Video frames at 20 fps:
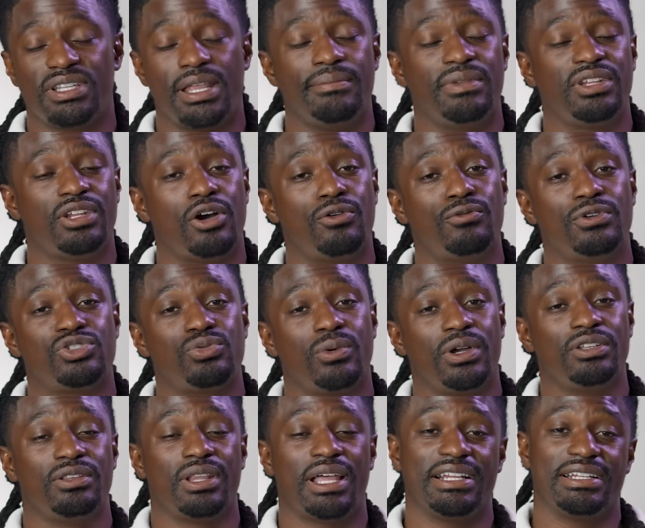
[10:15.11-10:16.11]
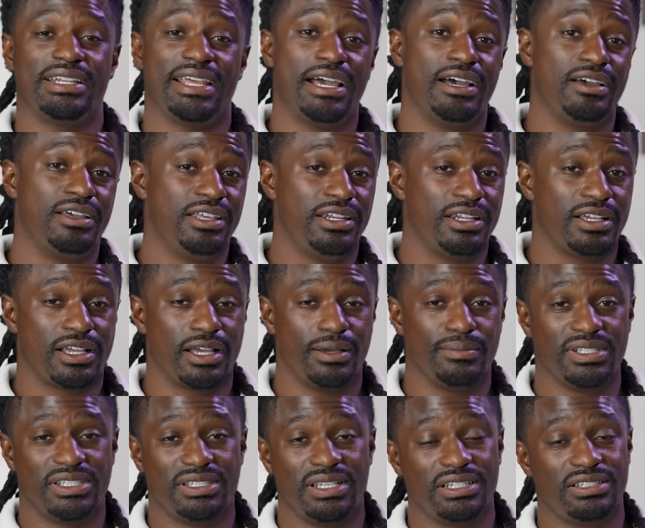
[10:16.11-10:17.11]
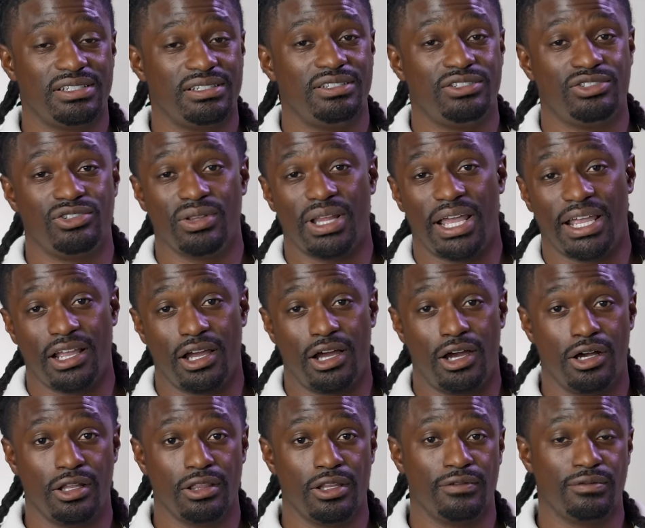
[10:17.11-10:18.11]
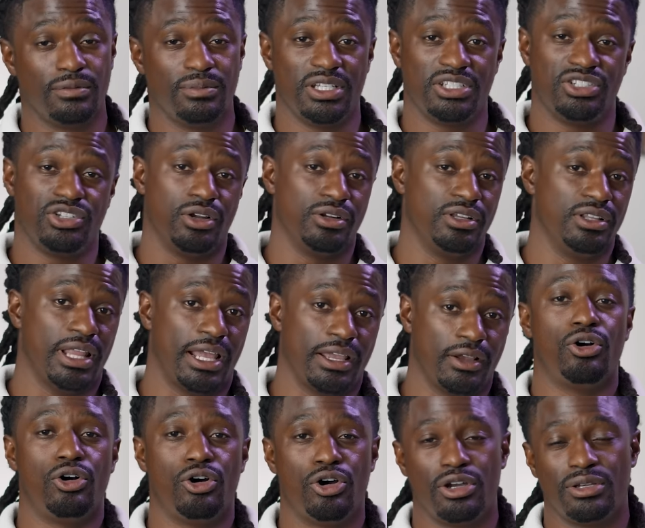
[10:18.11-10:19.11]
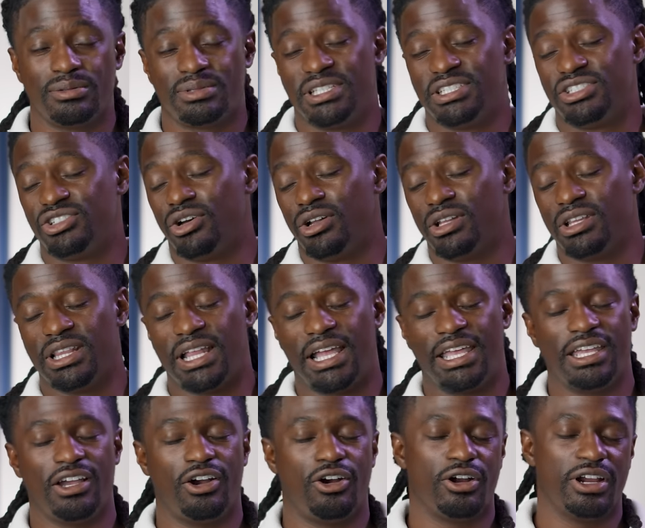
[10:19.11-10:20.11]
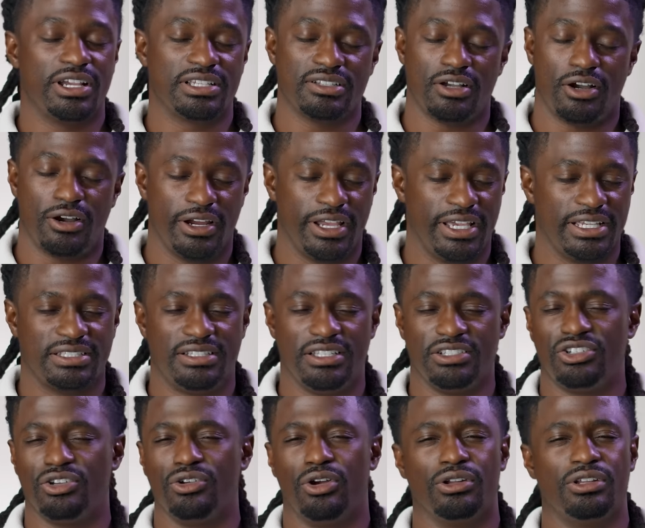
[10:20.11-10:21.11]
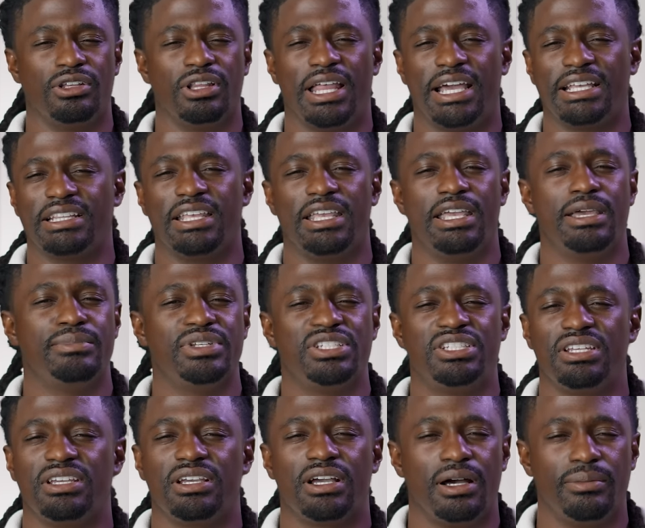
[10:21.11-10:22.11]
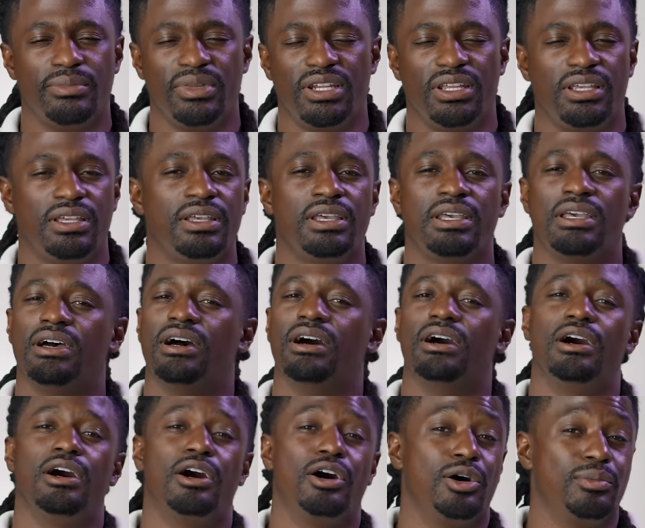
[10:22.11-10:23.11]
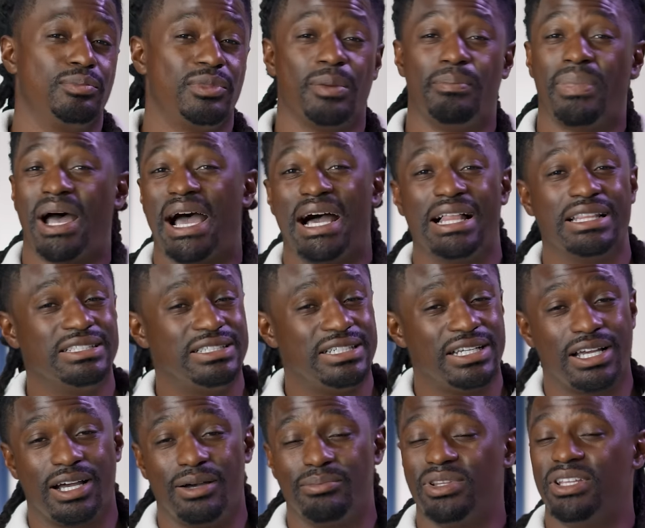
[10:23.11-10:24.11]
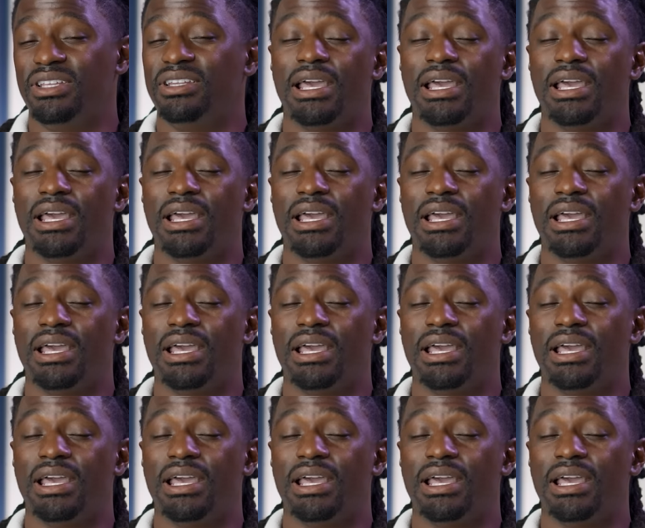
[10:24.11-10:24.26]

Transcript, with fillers: Let me know which one you like down in the comment section. Did you like all of them? Did you only like arms? Did you only like RX RX? Did you only like the imaging company, um, the biology company?